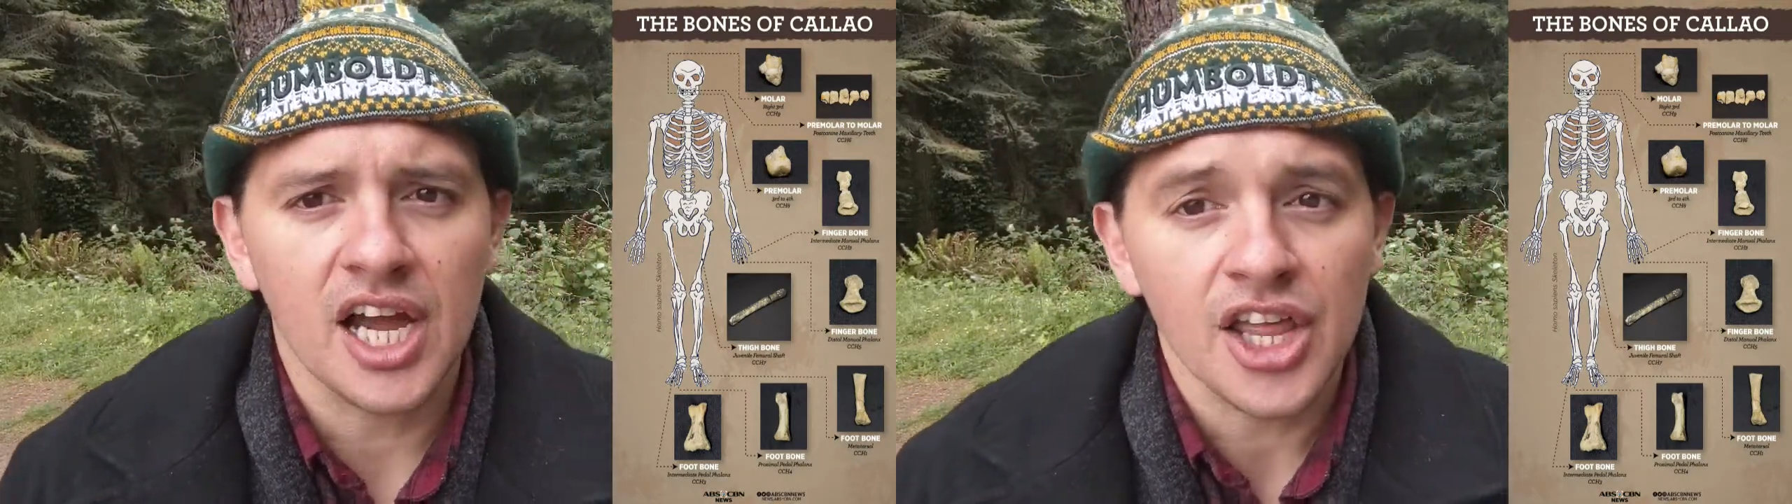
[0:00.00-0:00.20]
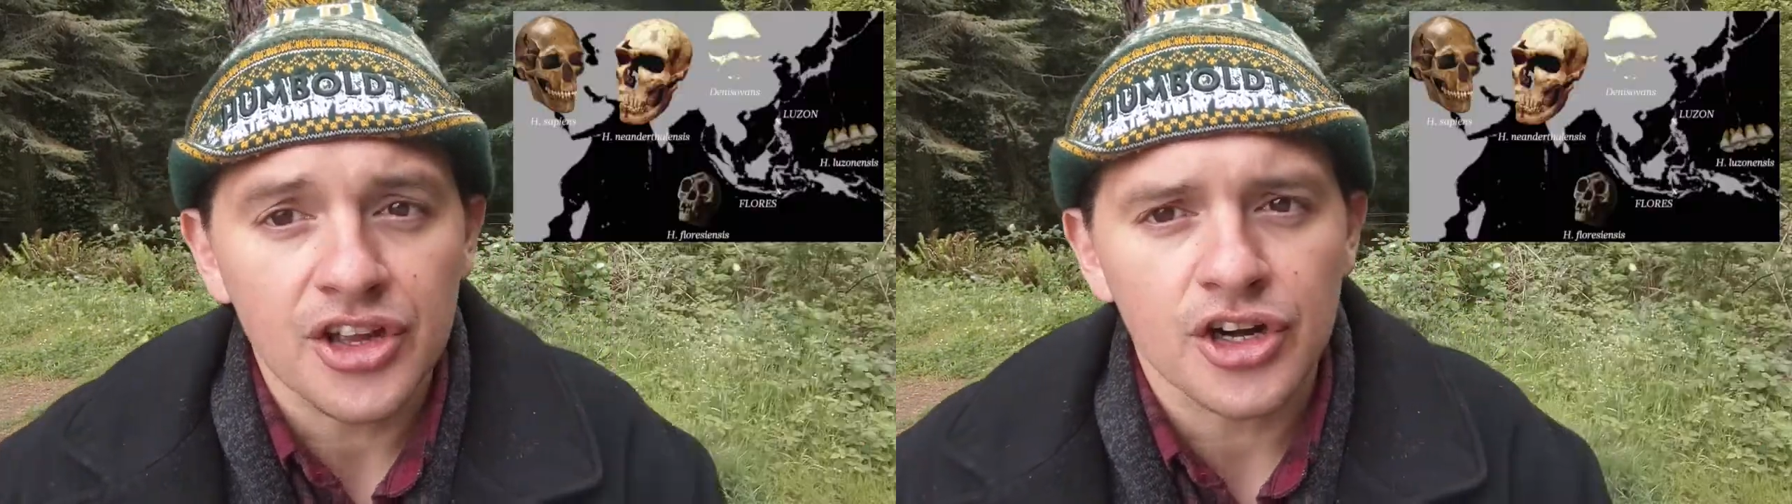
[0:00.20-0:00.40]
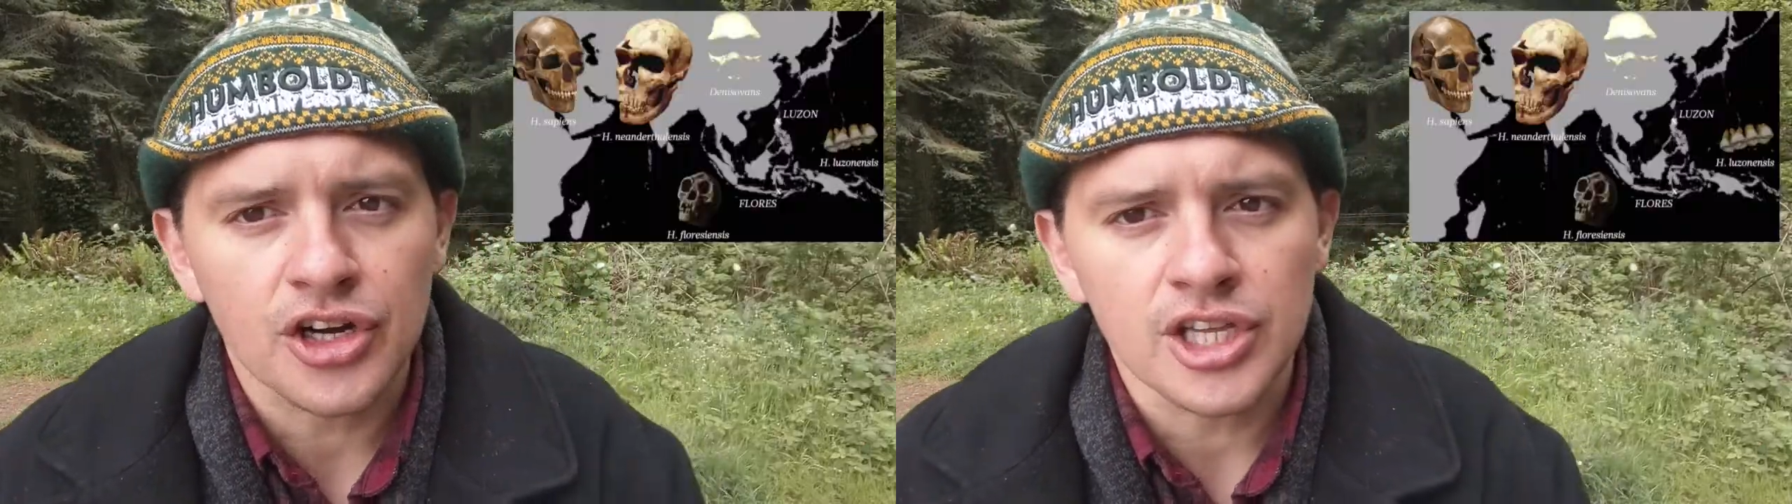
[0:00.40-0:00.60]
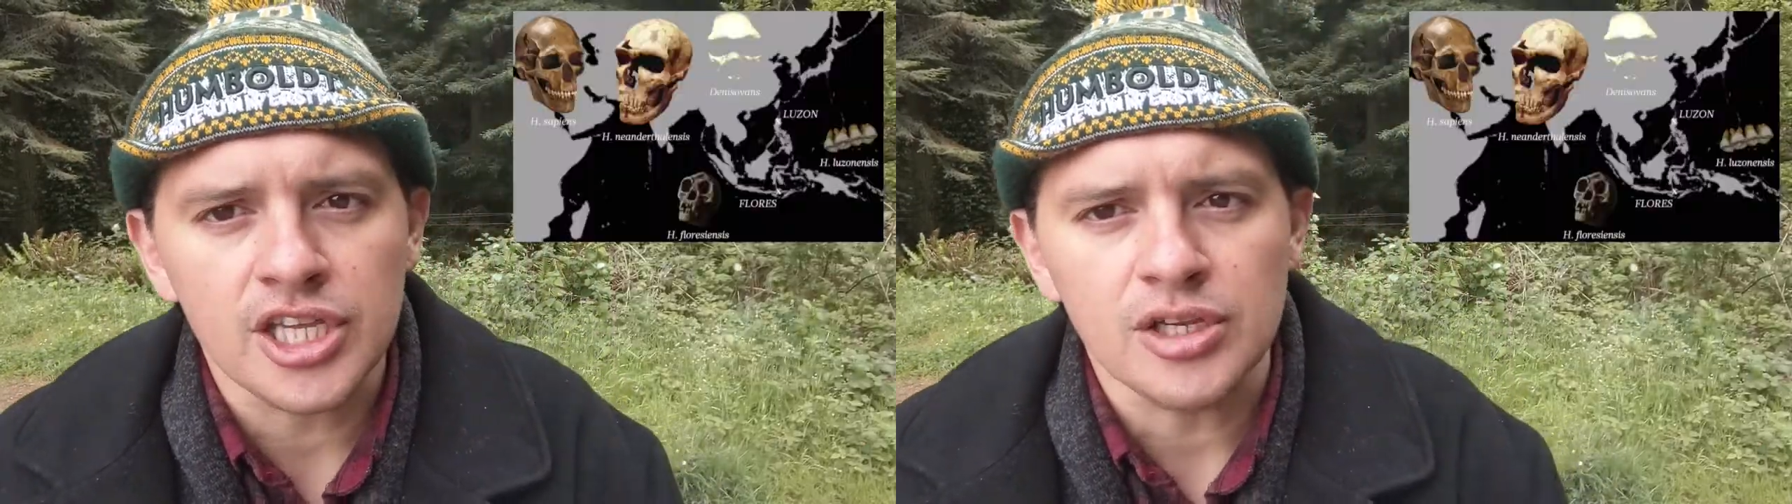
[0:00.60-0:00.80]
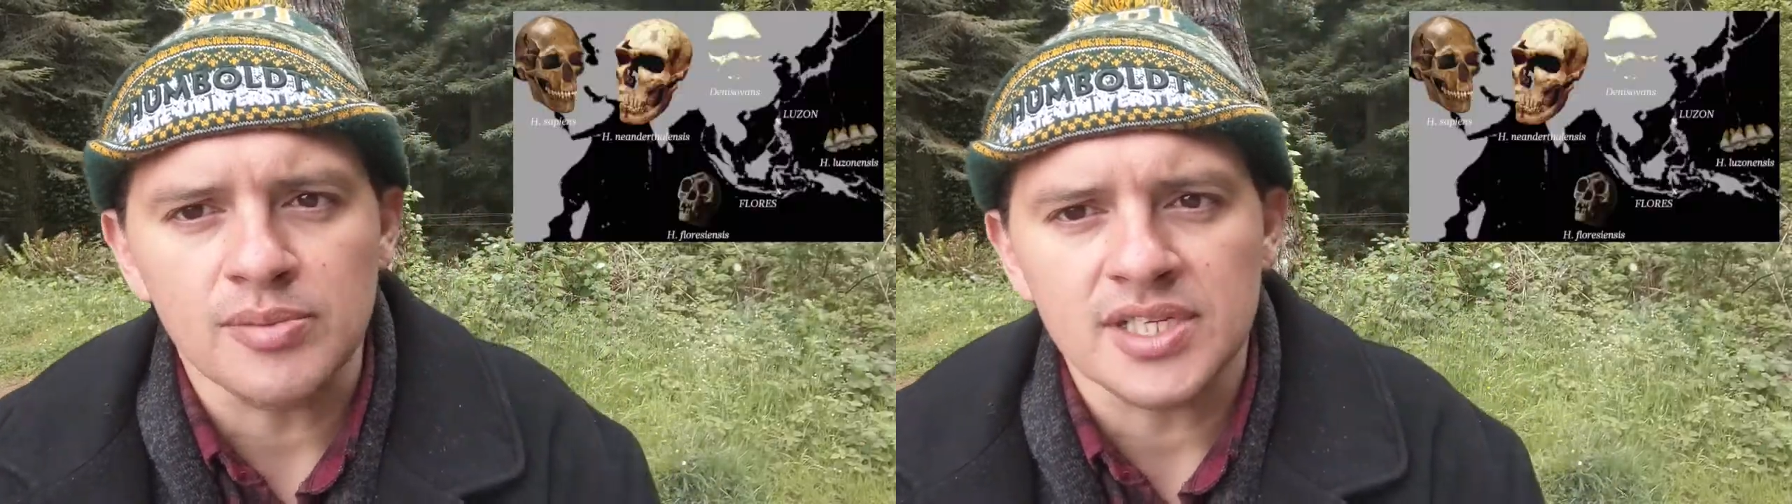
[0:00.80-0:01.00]
other early
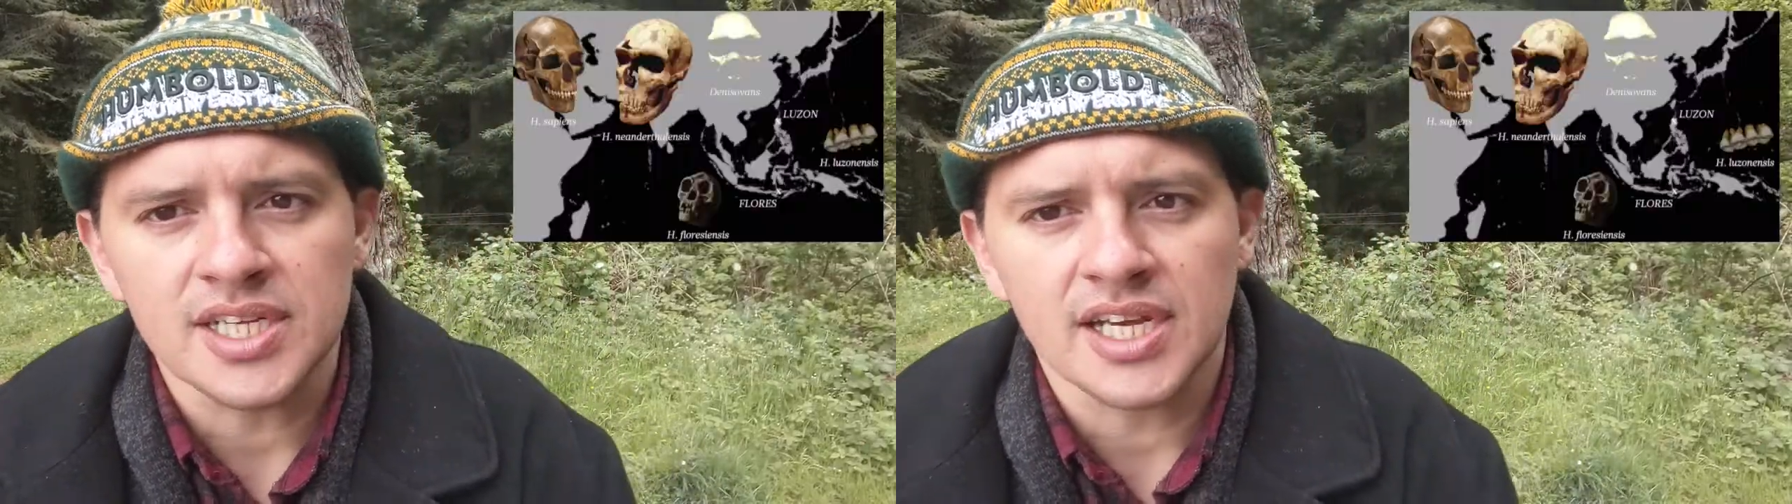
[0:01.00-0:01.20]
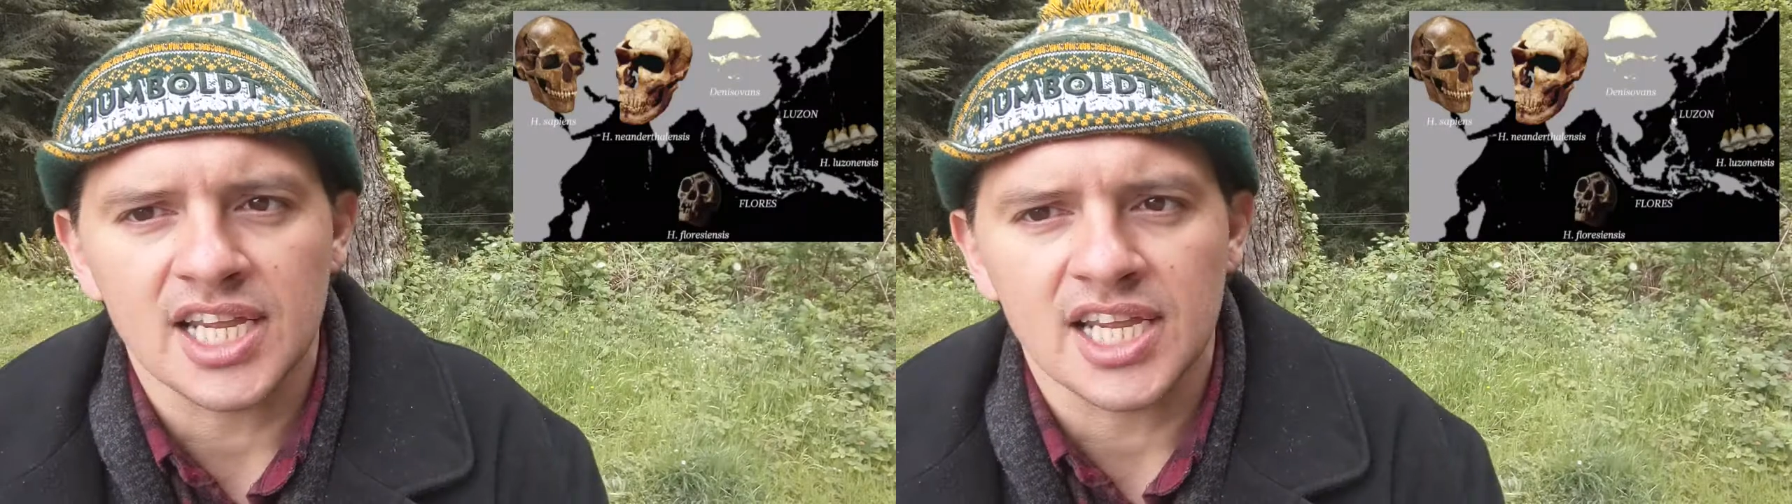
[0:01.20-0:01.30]
human DNA